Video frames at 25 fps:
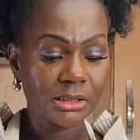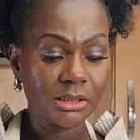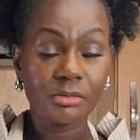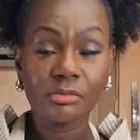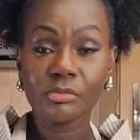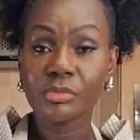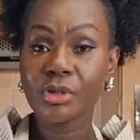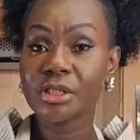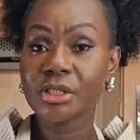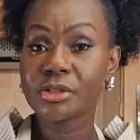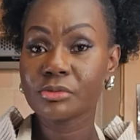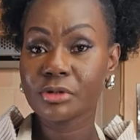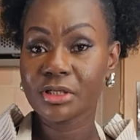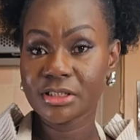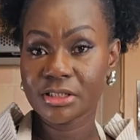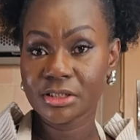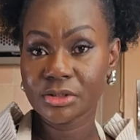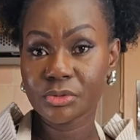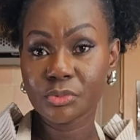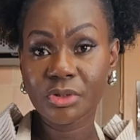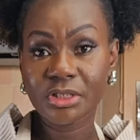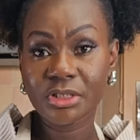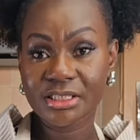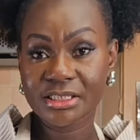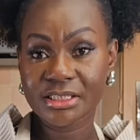May
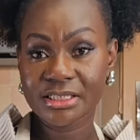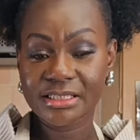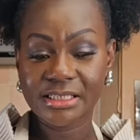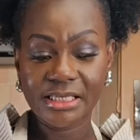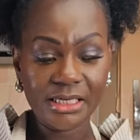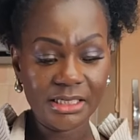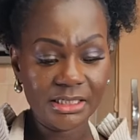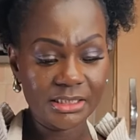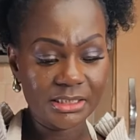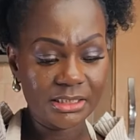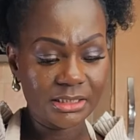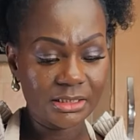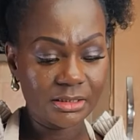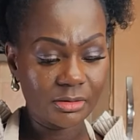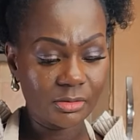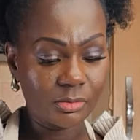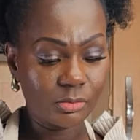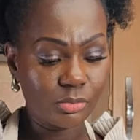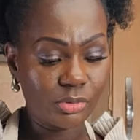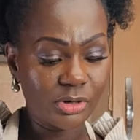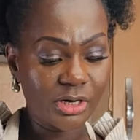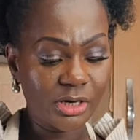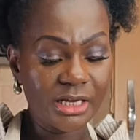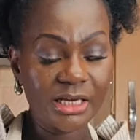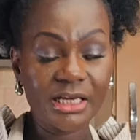2026
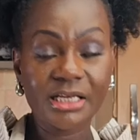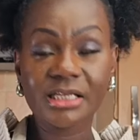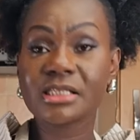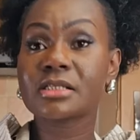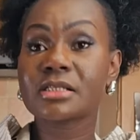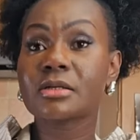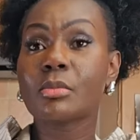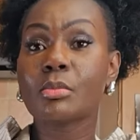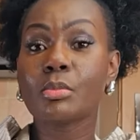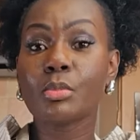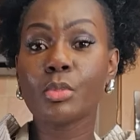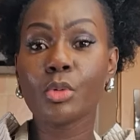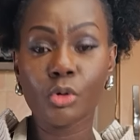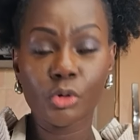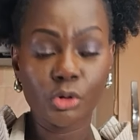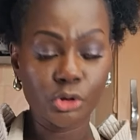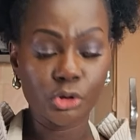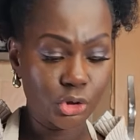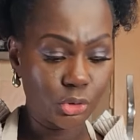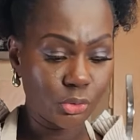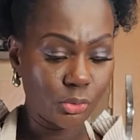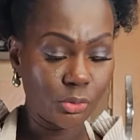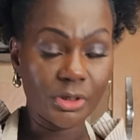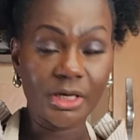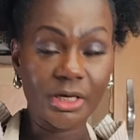bring us more
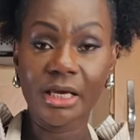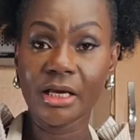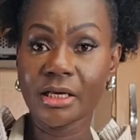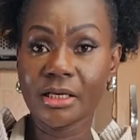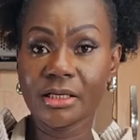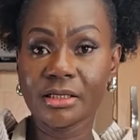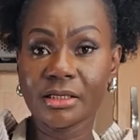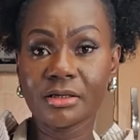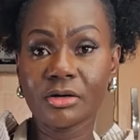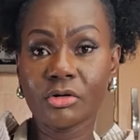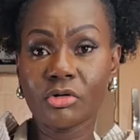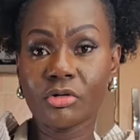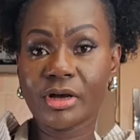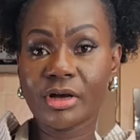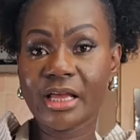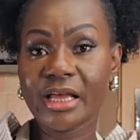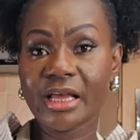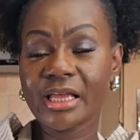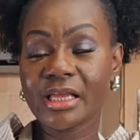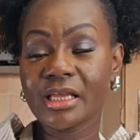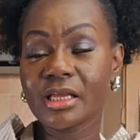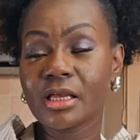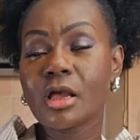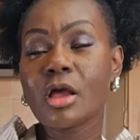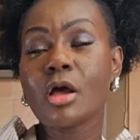joy,
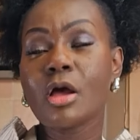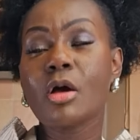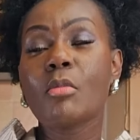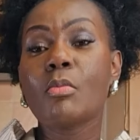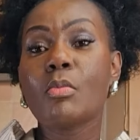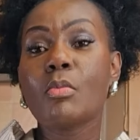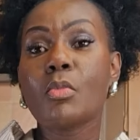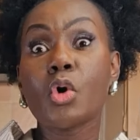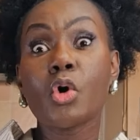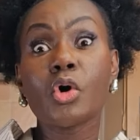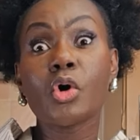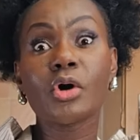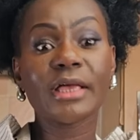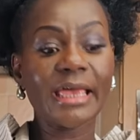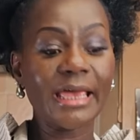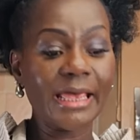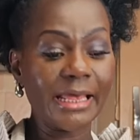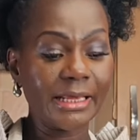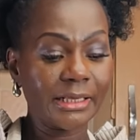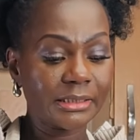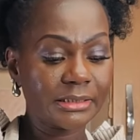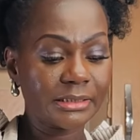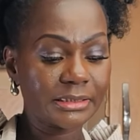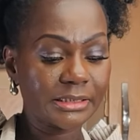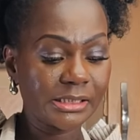okay? More
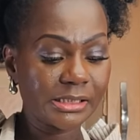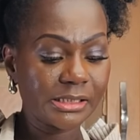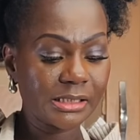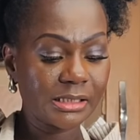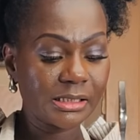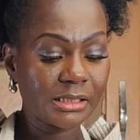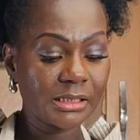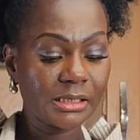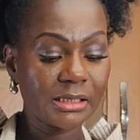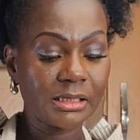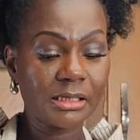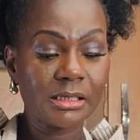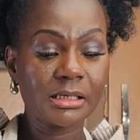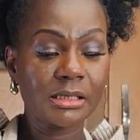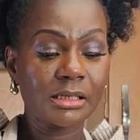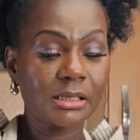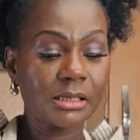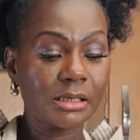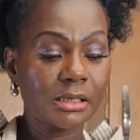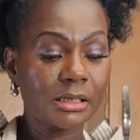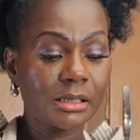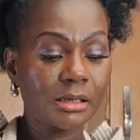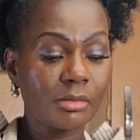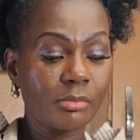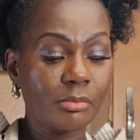cakes,
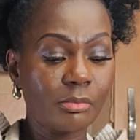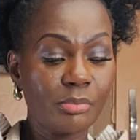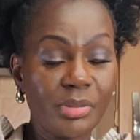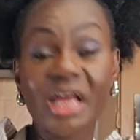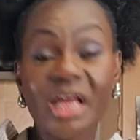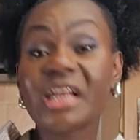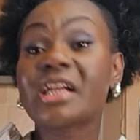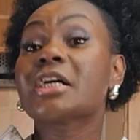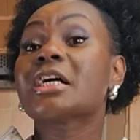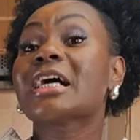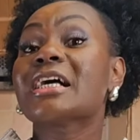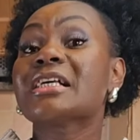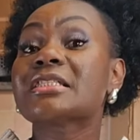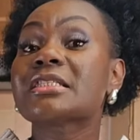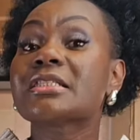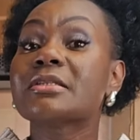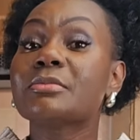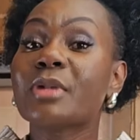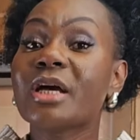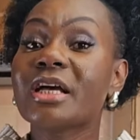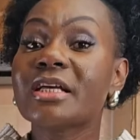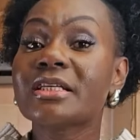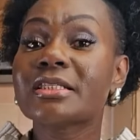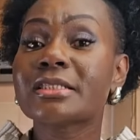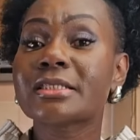better
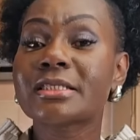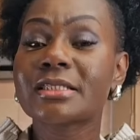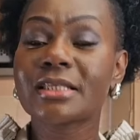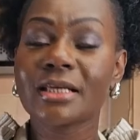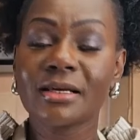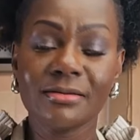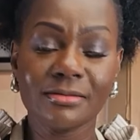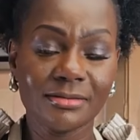customers,